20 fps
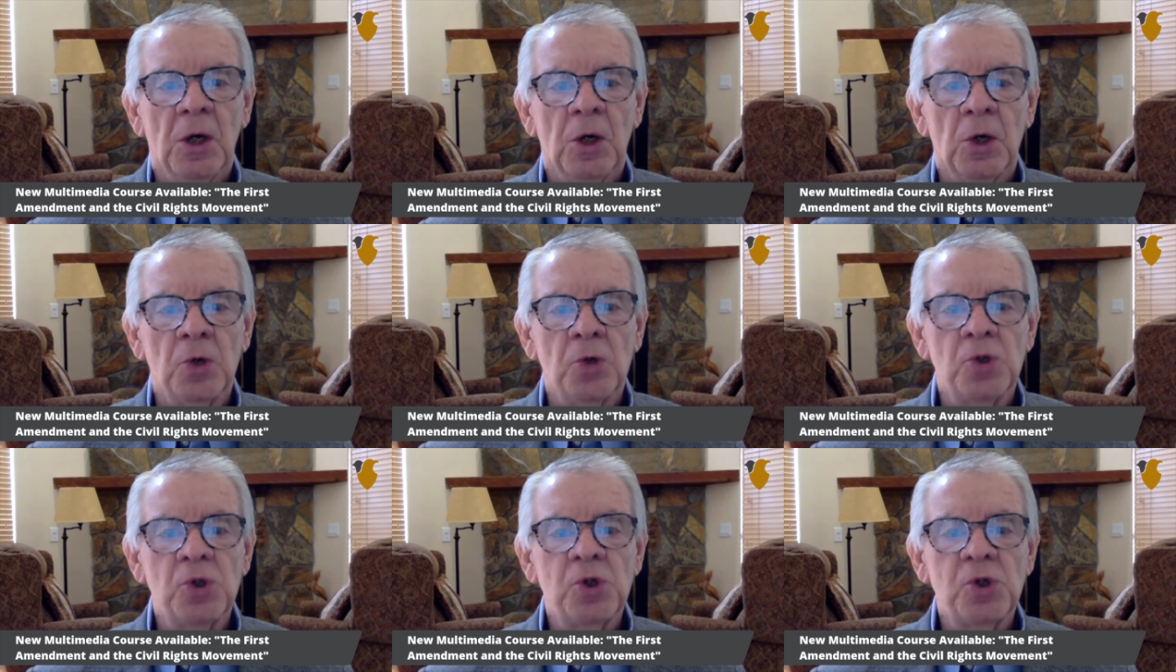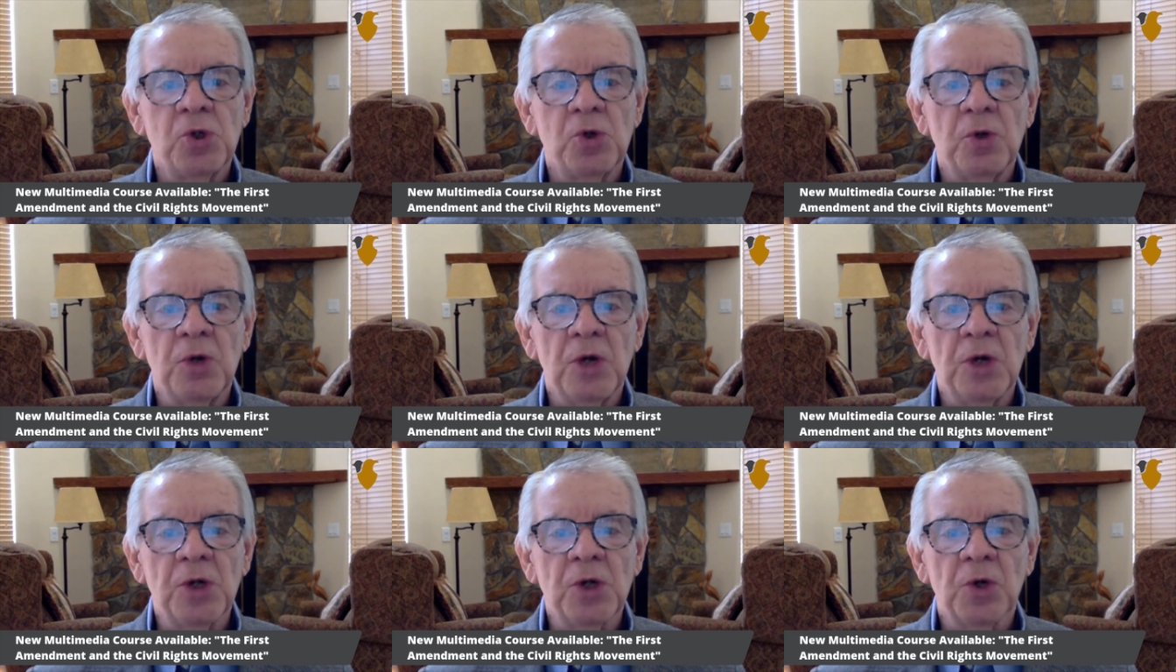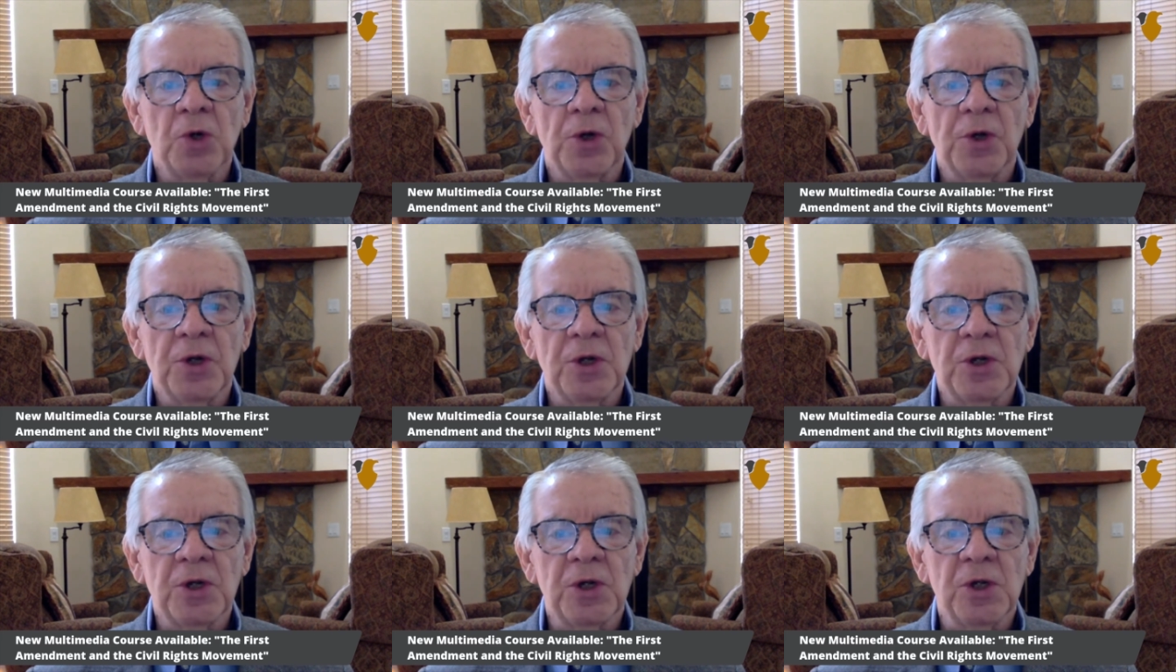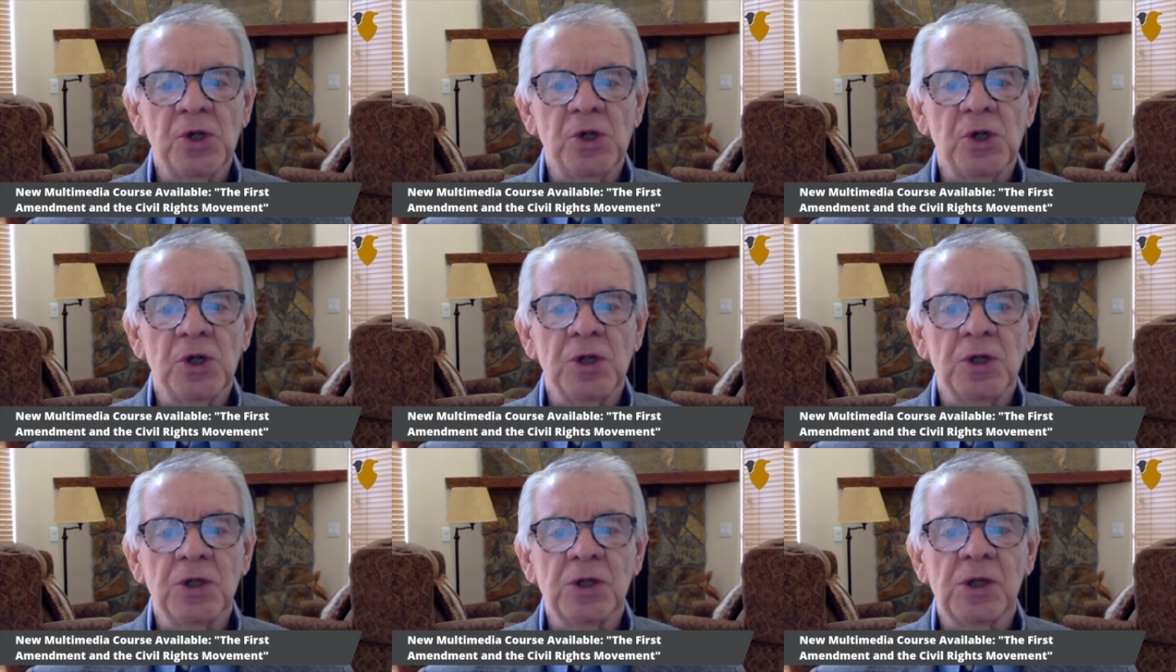whose judicial
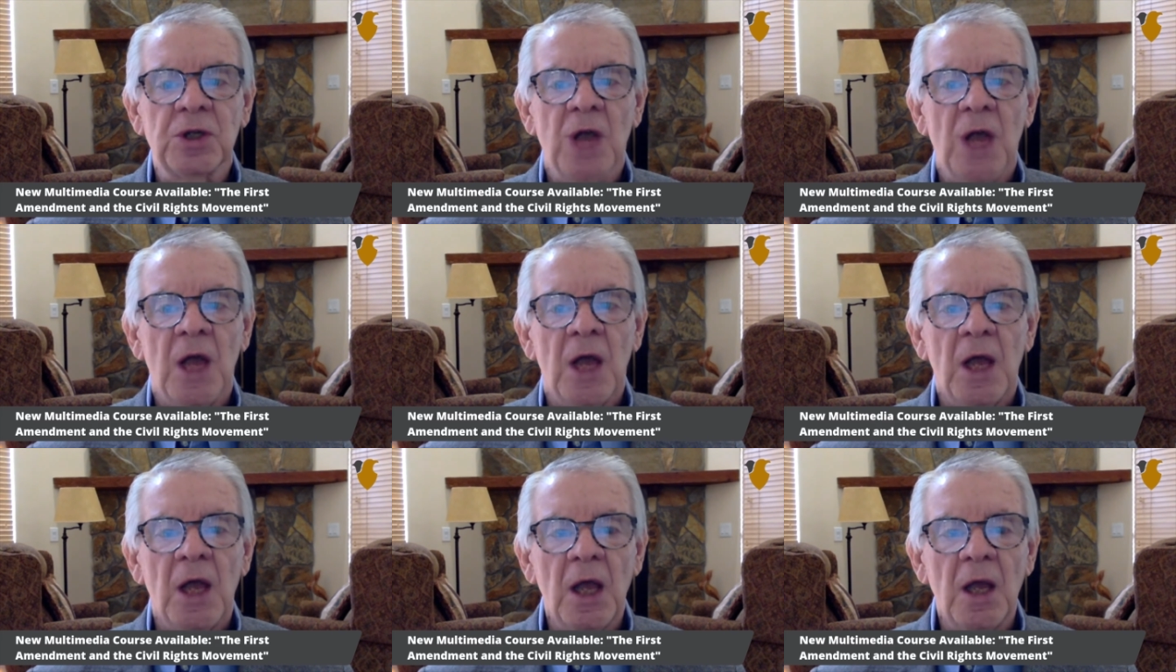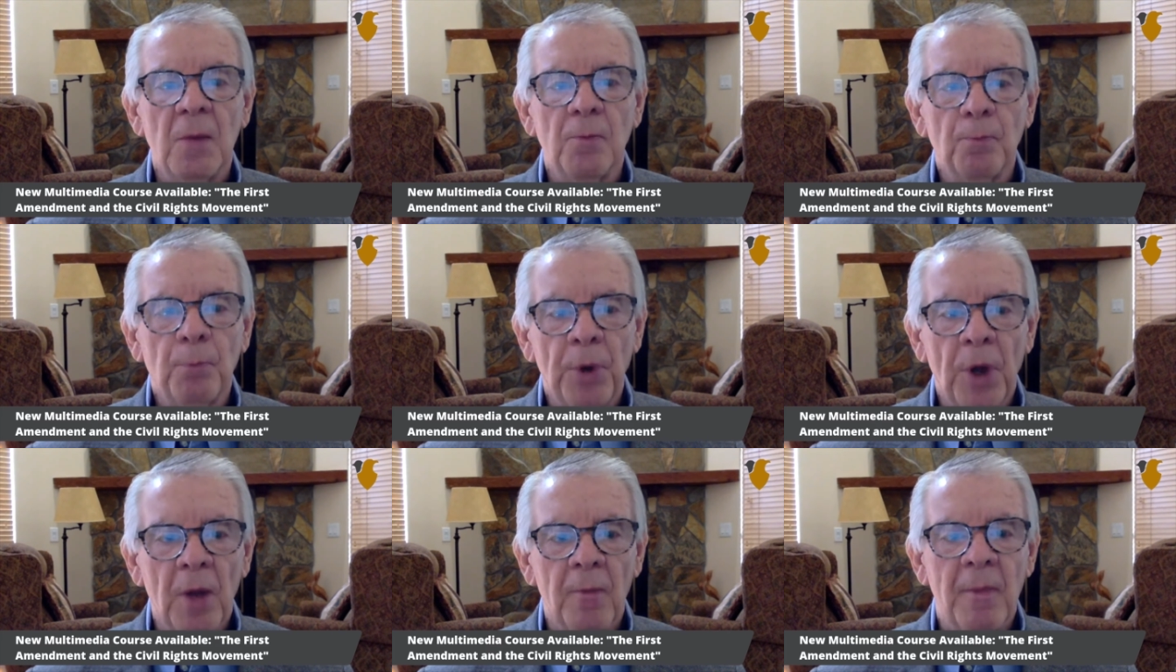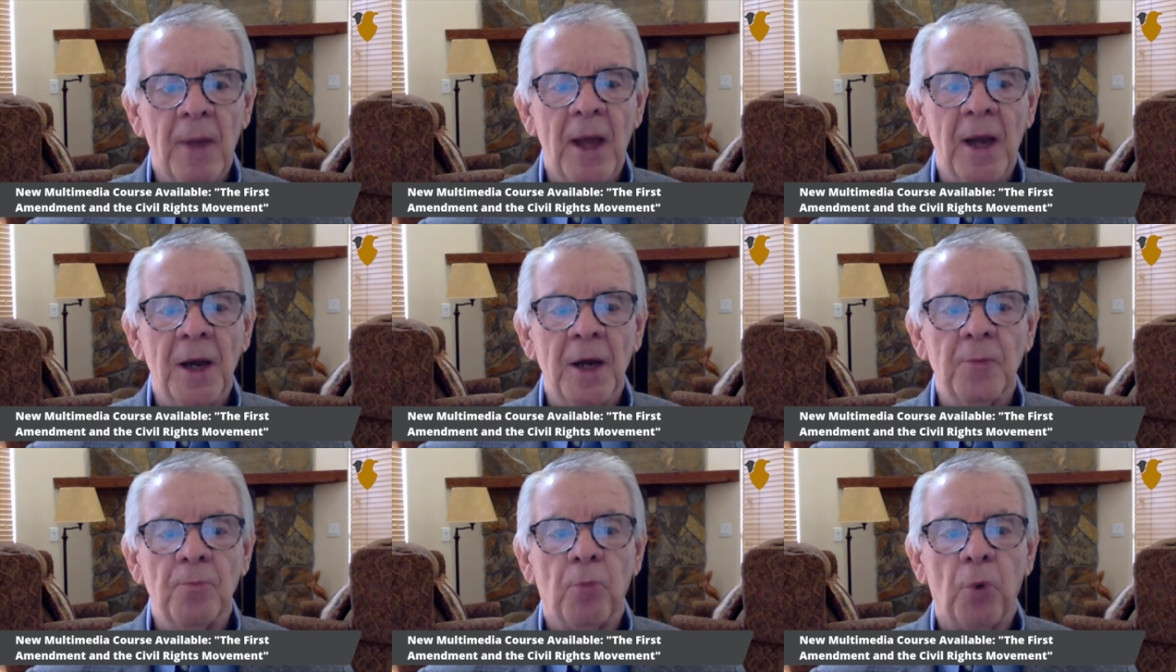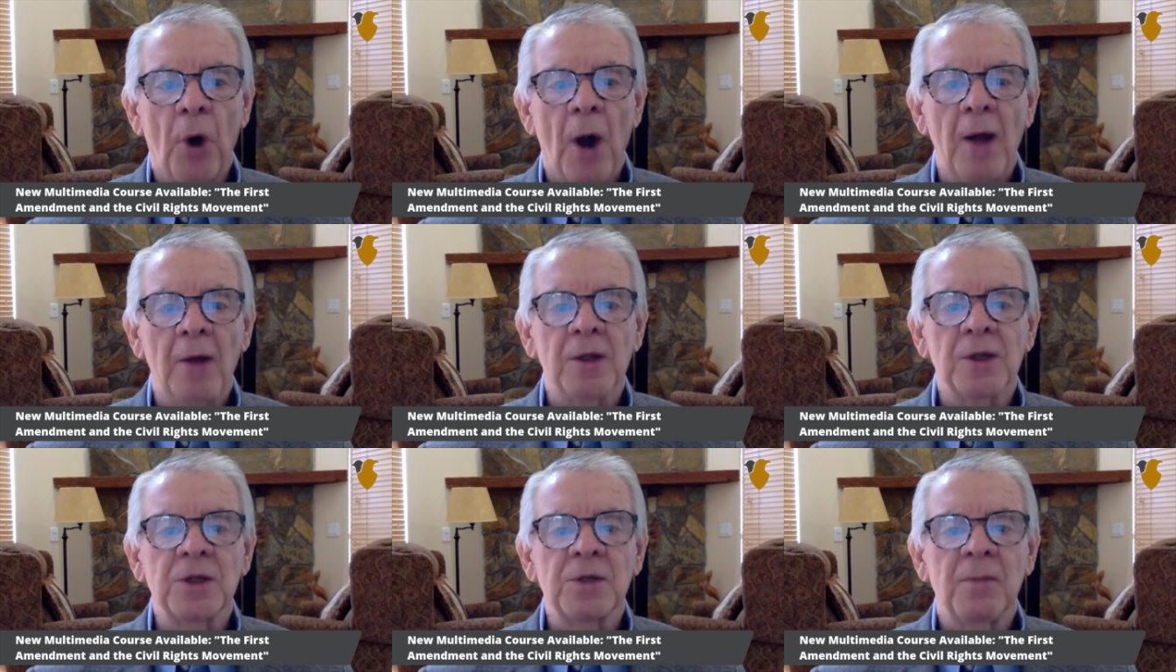decisions implemented
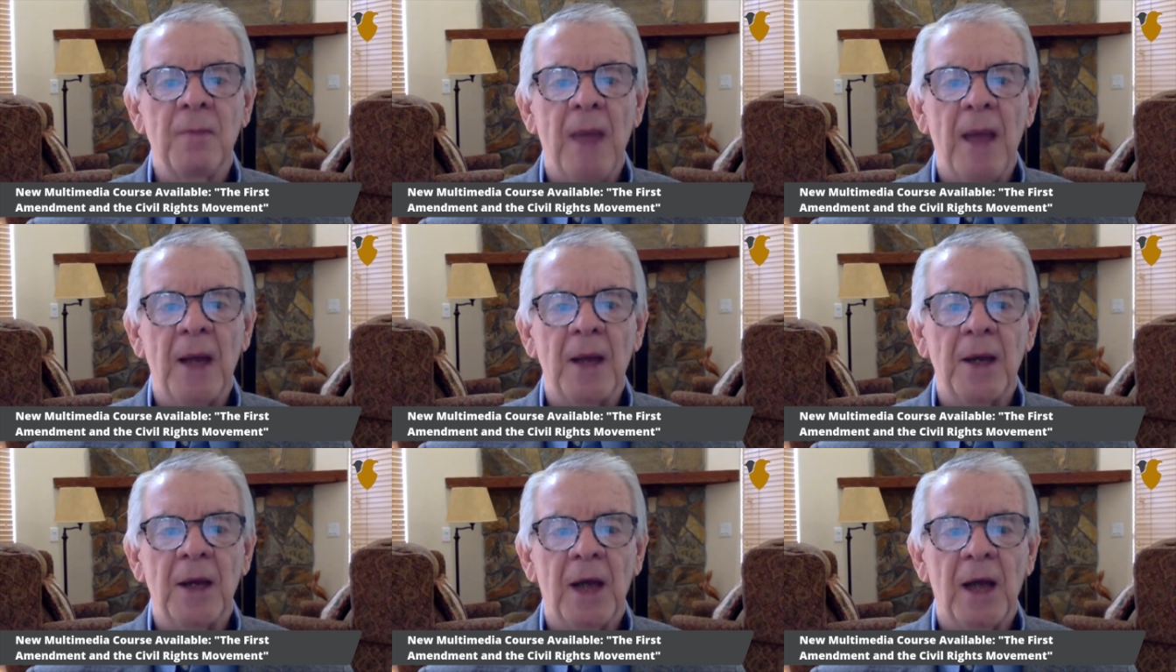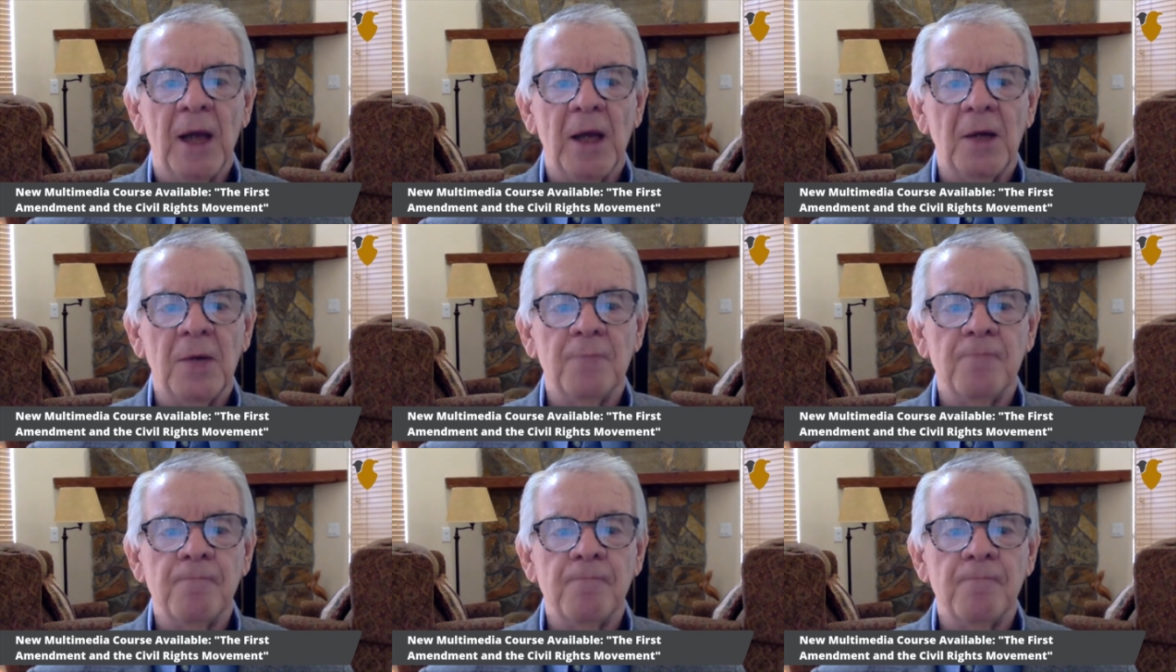Brown's mandate.